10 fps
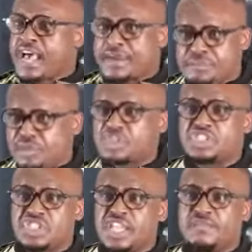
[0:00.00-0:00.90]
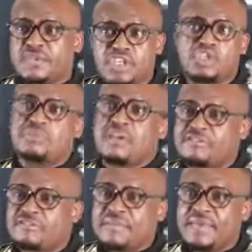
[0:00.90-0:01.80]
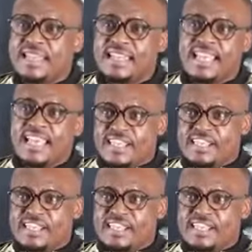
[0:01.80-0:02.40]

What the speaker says: I brought shame into my family.